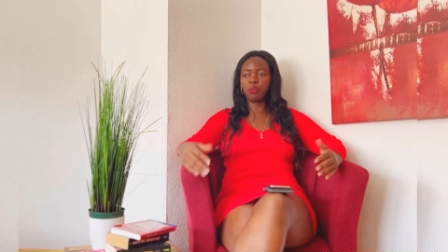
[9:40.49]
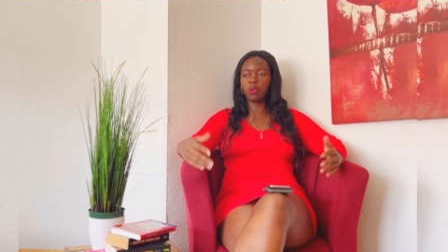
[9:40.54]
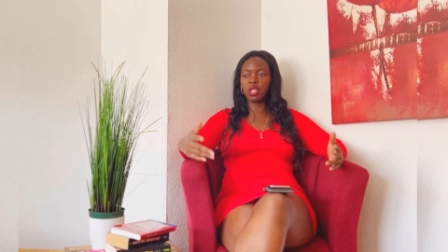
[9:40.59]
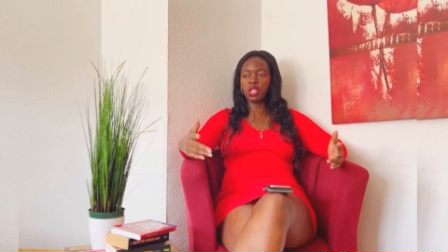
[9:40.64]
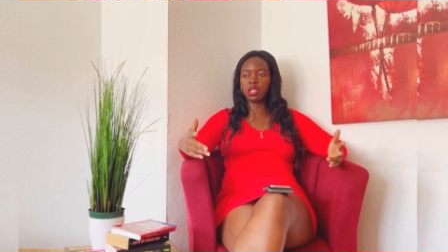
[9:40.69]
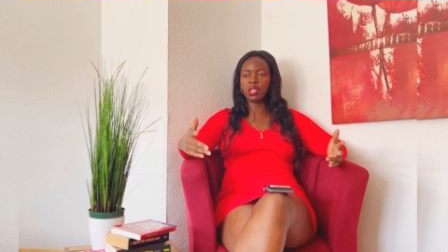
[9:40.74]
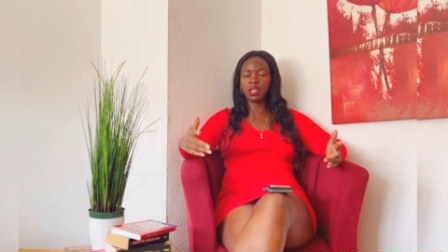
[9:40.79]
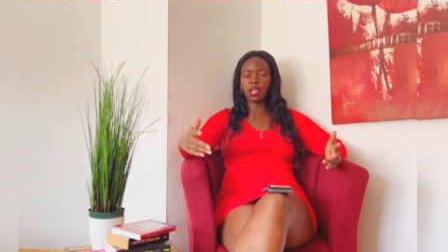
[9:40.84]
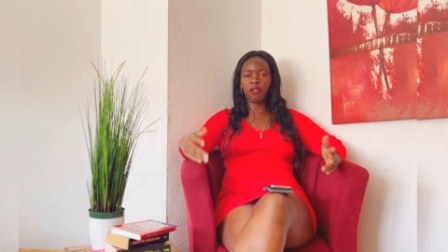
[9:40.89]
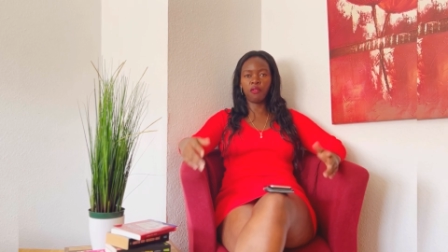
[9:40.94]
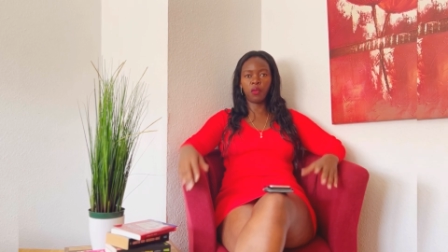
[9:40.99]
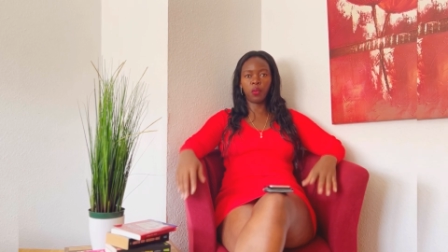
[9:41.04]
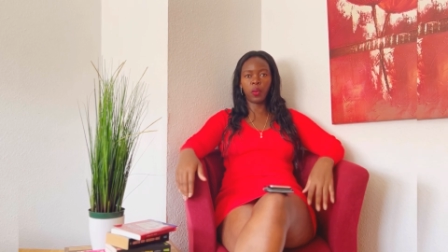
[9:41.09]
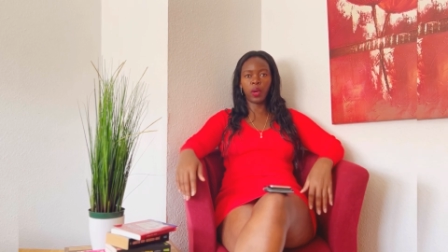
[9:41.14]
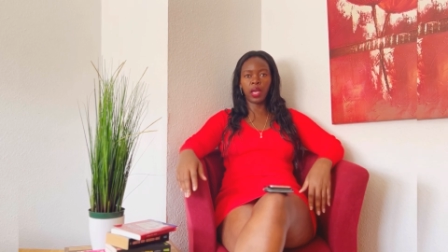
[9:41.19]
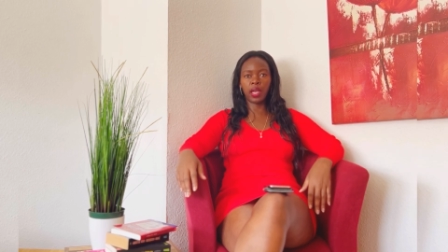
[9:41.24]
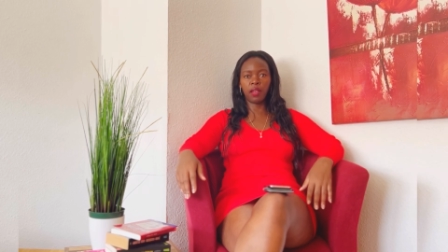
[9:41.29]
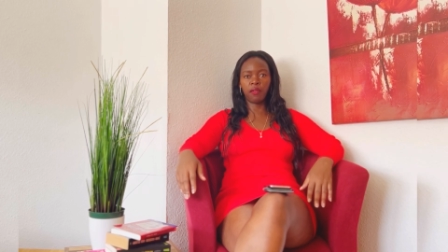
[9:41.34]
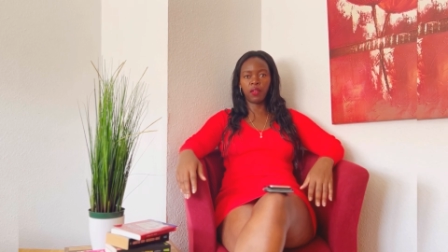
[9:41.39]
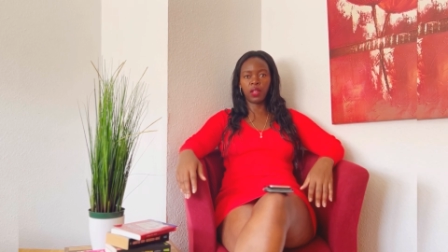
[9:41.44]
which is
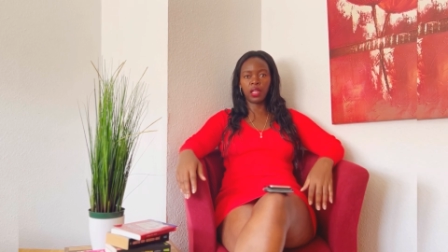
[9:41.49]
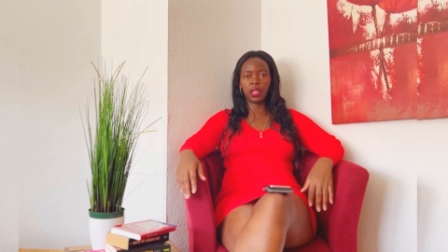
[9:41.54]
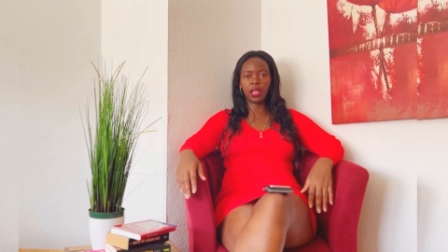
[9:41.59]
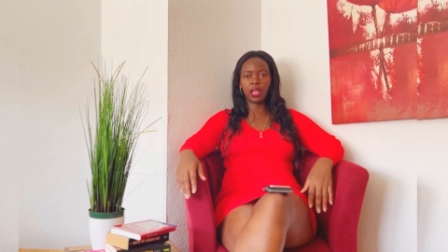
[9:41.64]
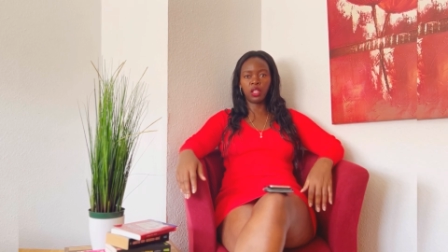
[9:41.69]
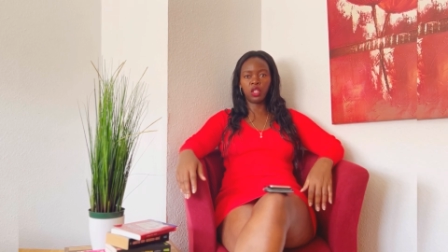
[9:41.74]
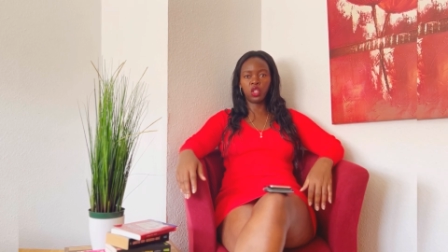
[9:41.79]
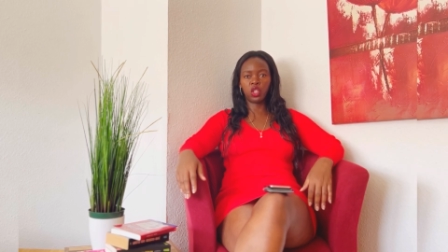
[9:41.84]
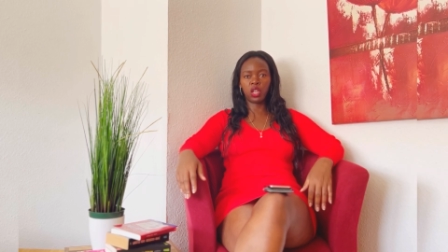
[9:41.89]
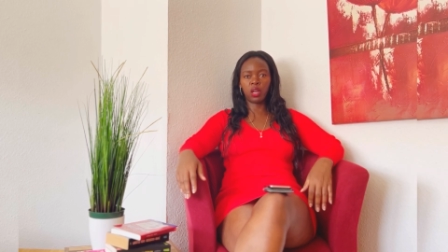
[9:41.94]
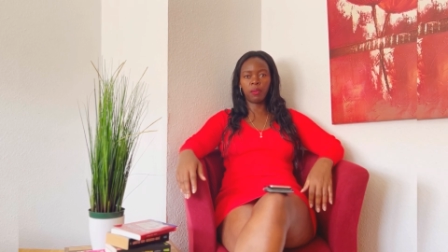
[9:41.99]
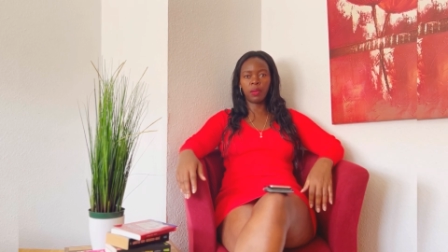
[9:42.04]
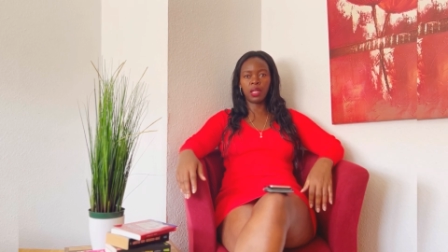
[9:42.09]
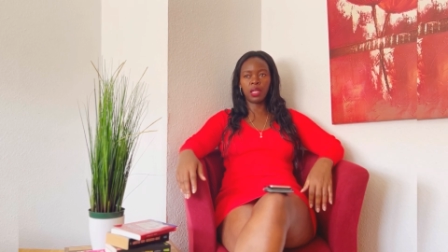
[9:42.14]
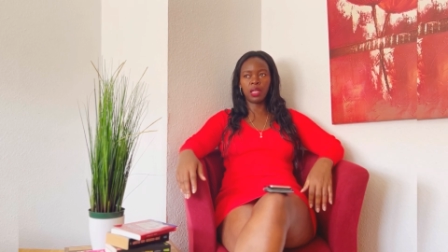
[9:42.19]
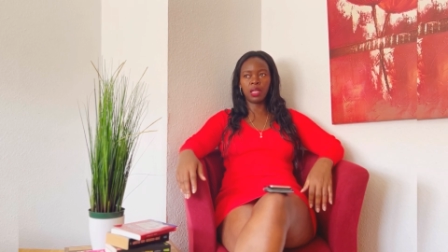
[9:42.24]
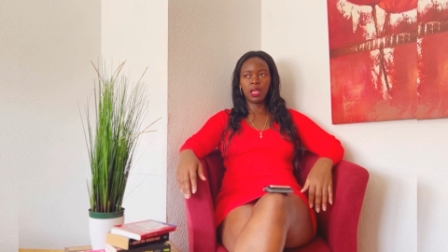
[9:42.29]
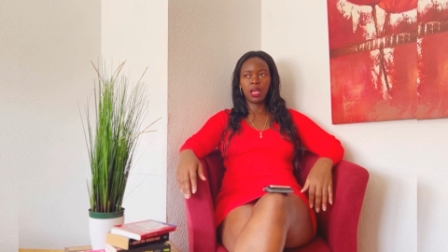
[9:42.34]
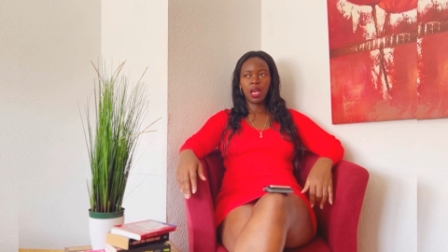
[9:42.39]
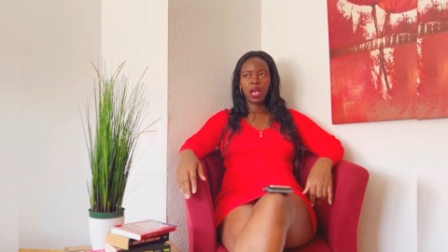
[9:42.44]
everywhere, even here in
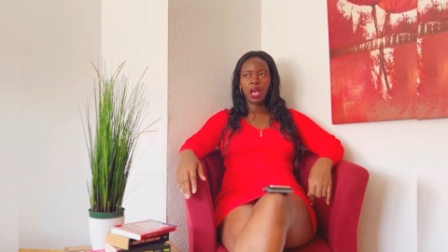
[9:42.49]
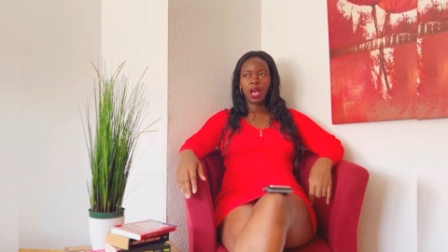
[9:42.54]
Germany.